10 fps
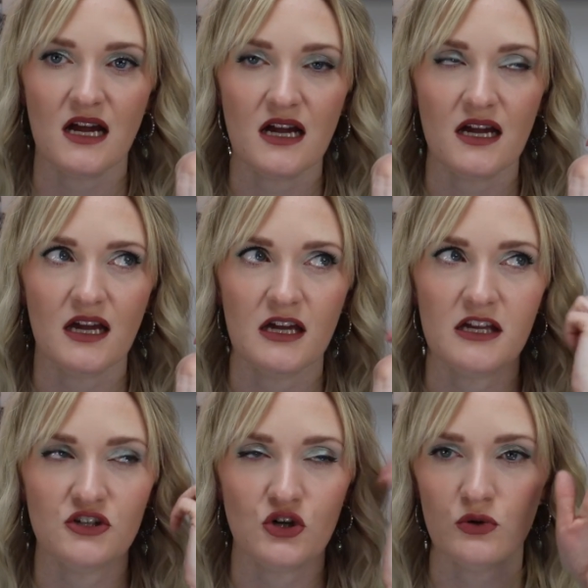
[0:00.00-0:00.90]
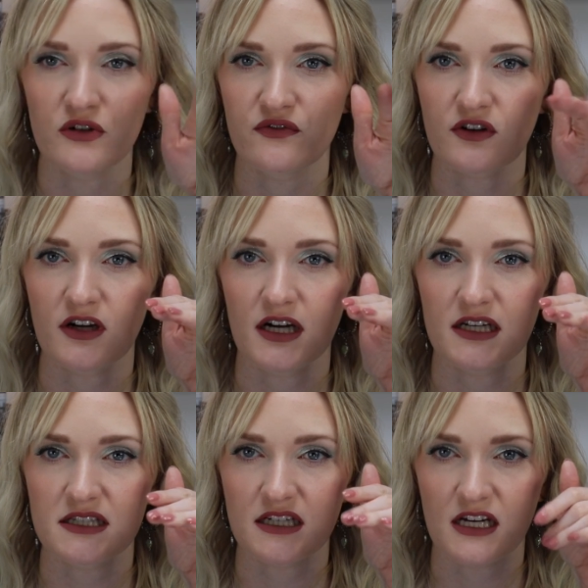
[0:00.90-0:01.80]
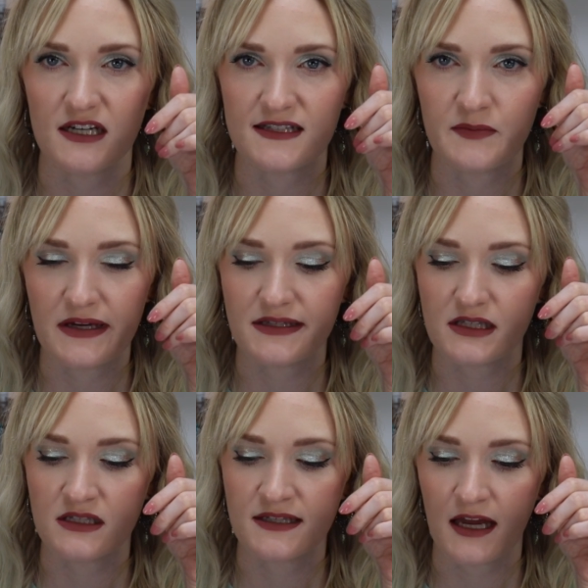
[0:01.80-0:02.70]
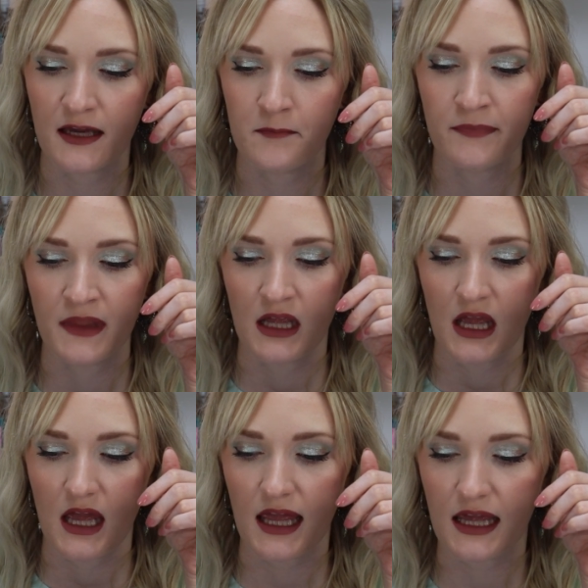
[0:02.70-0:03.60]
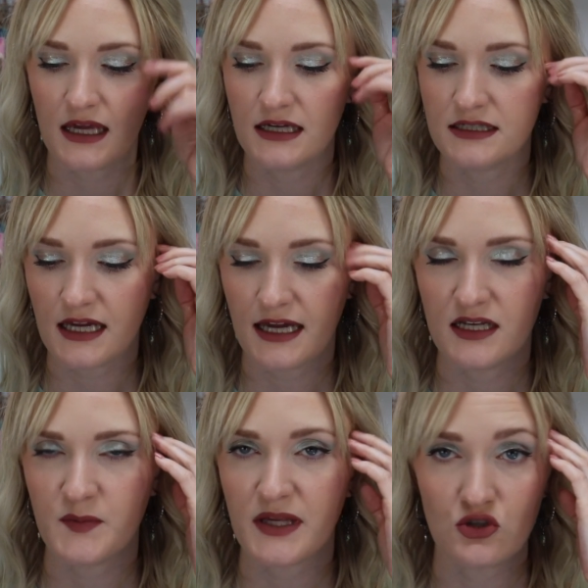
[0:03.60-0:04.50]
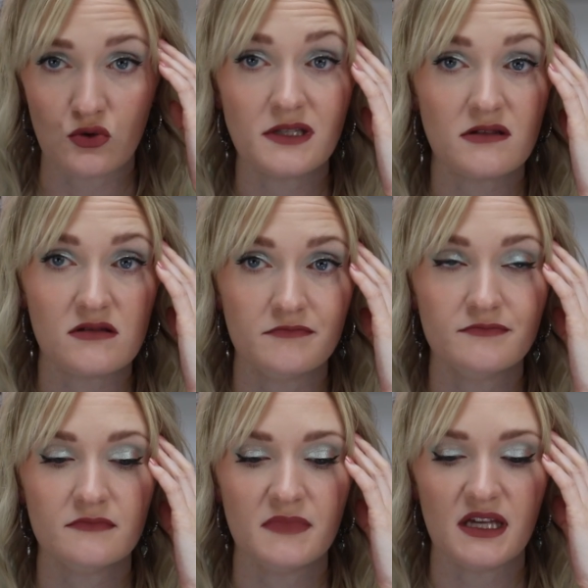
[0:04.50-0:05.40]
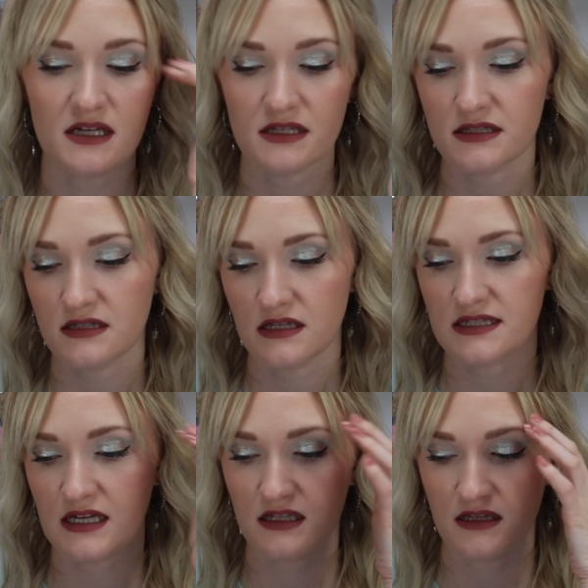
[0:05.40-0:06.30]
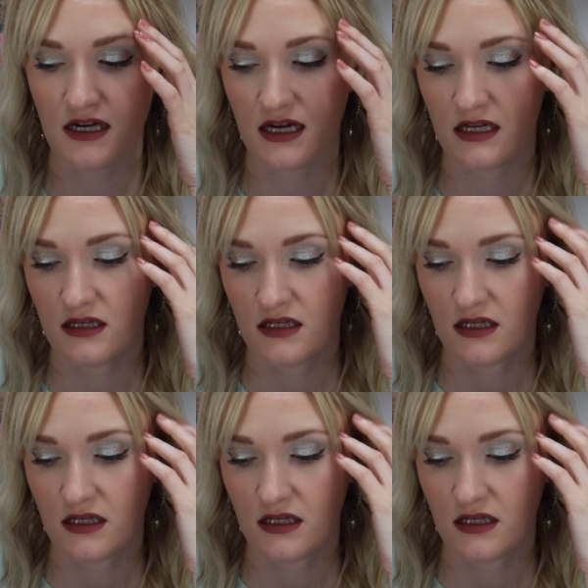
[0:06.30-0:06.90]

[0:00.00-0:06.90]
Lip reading: I totally forgot to customize on time, and I had to make a choice because it said that